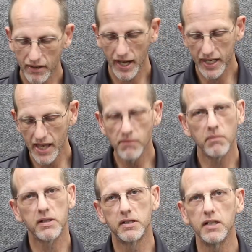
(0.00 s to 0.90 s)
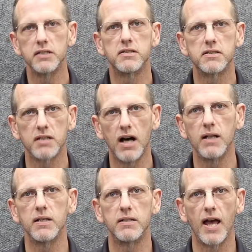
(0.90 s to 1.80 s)
I give them a good
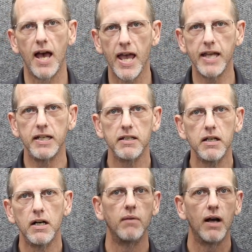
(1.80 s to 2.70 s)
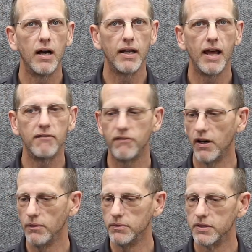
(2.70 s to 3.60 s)
solid 8 on
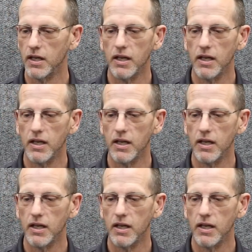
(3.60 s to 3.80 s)
headphones.